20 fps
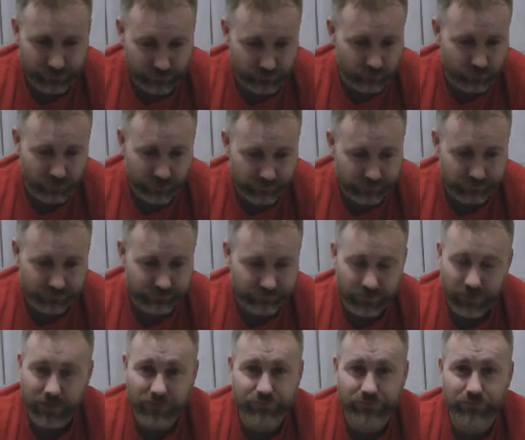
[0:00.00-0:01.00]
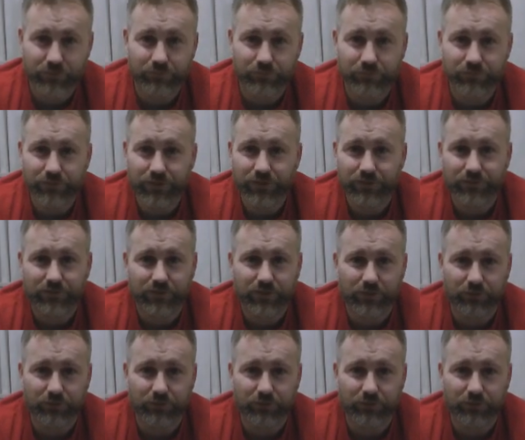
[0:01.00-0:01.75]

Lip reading: been what I've had from this